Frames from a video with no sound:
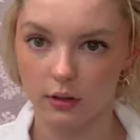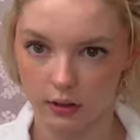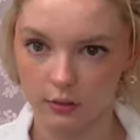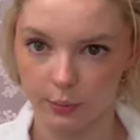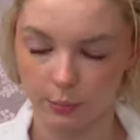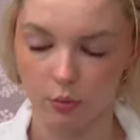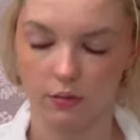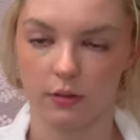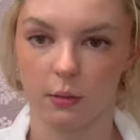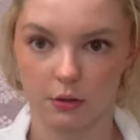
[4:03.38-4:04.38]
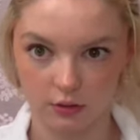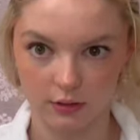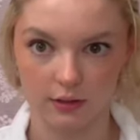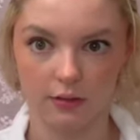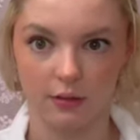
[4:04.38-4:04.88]
is really important for them to just
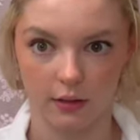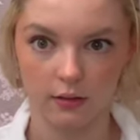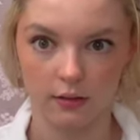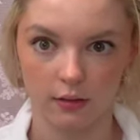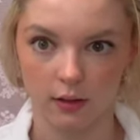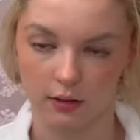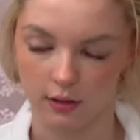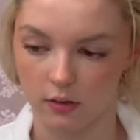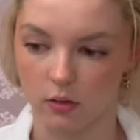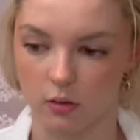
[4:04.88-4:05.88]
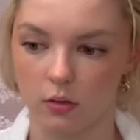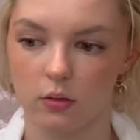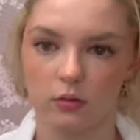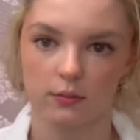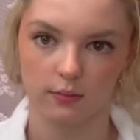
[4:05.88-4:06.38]
like sit in that curl
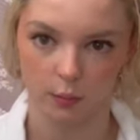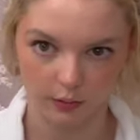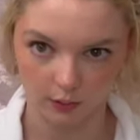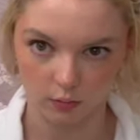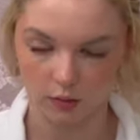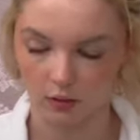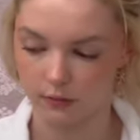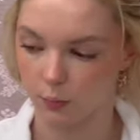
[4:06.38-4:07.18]
while they cool off and